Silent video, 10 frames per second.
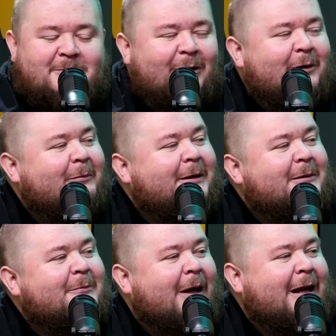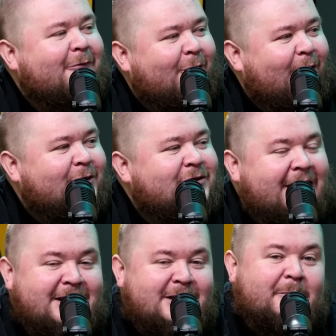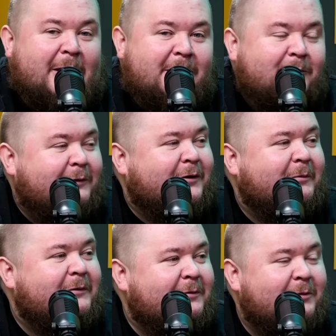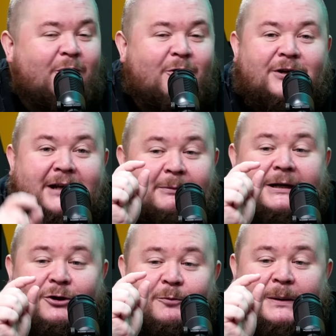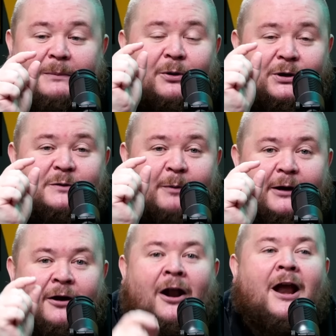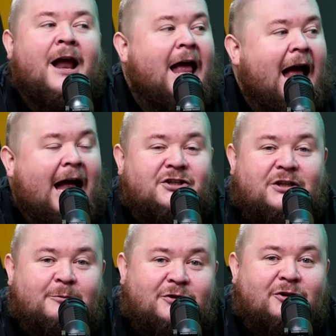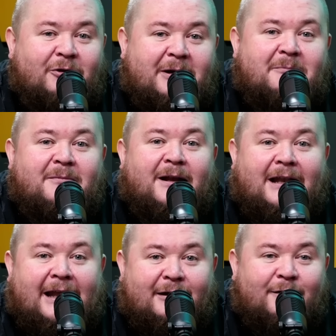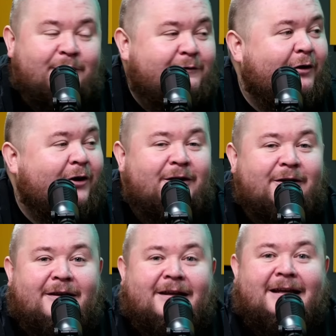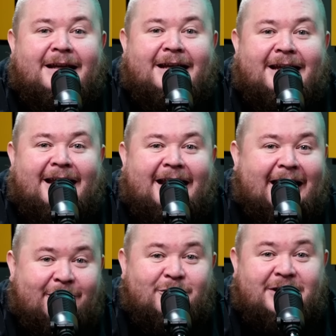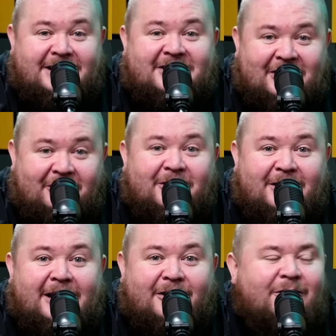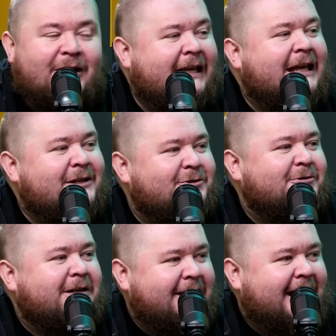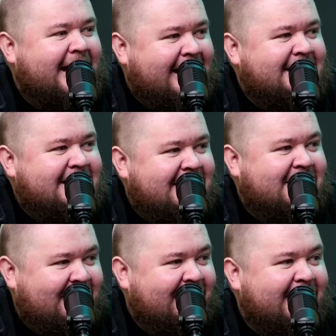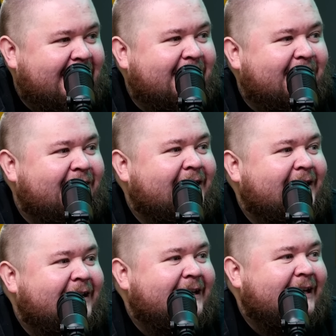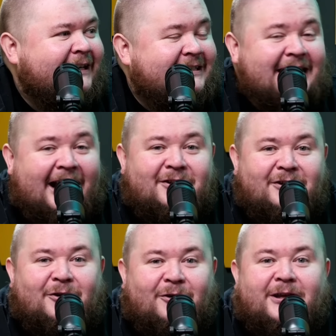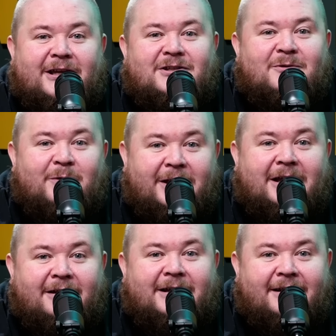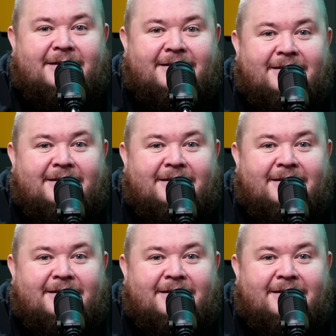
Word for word: Chloe will be in the back of our house, and a spider will come in from the garden, and I mean, it could be a money spider, and she will scream like fucking, like there is a serial killer, like Israel Keys, the serial killer, is standing in our kitchen with a kill kit.